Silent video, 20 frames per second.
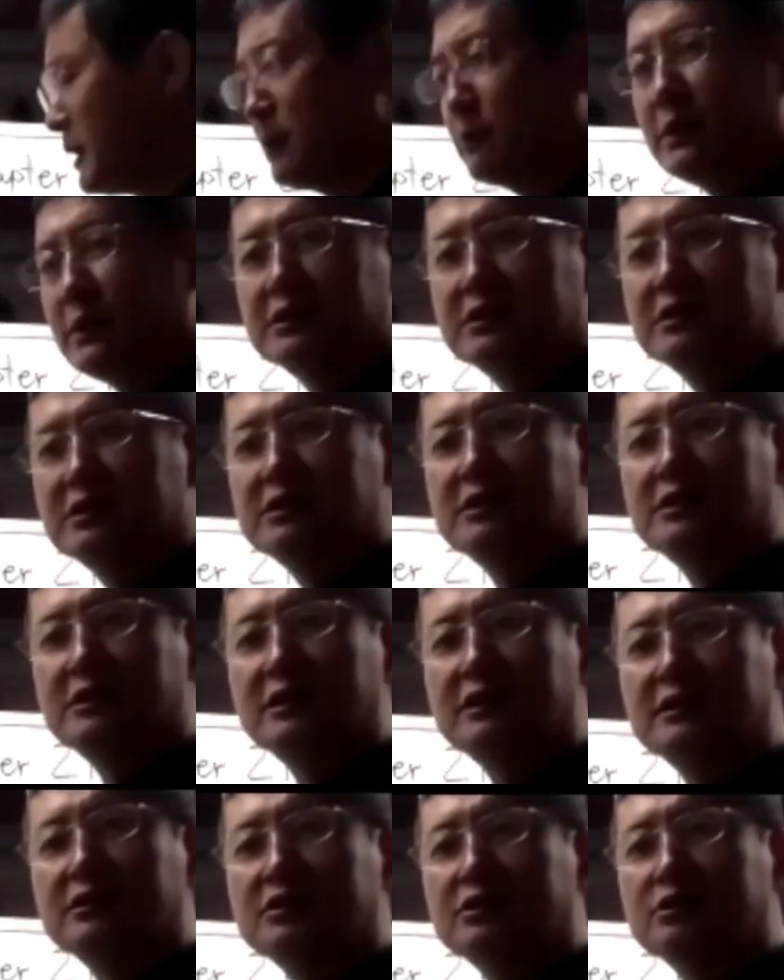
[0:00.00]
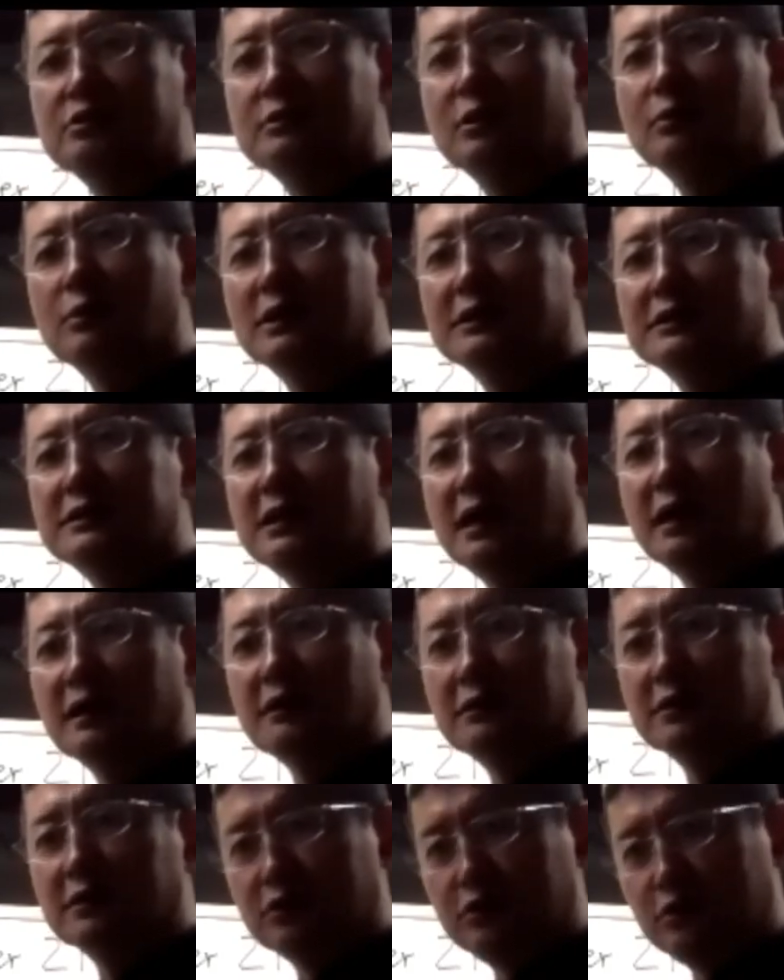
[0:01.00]
we issue a
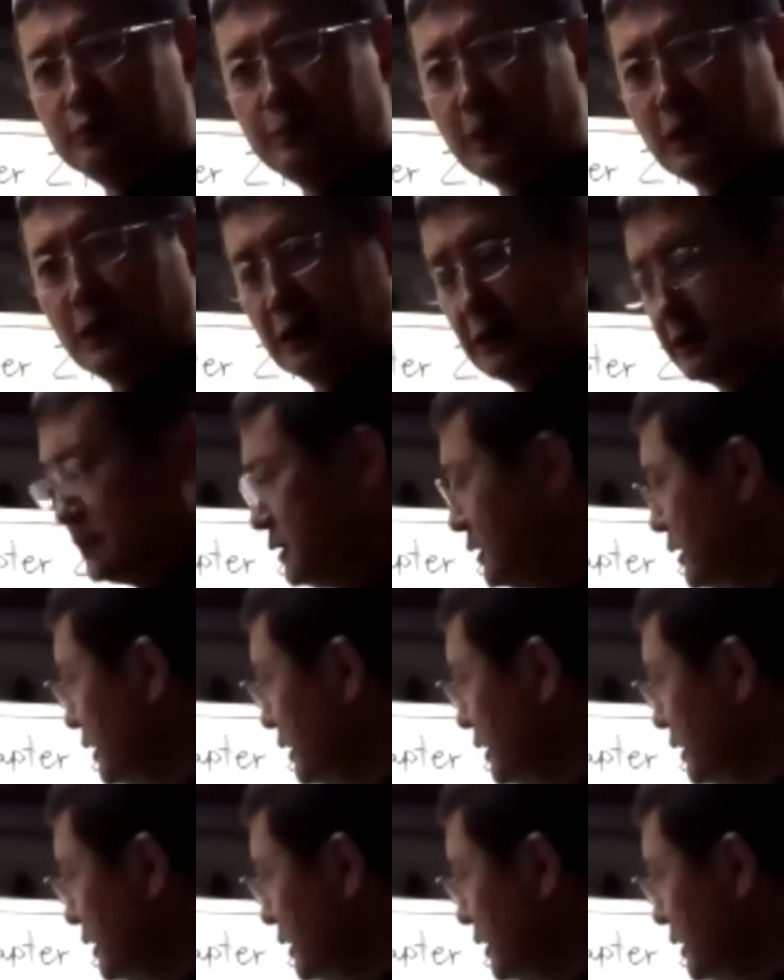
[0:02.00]
$1 coupon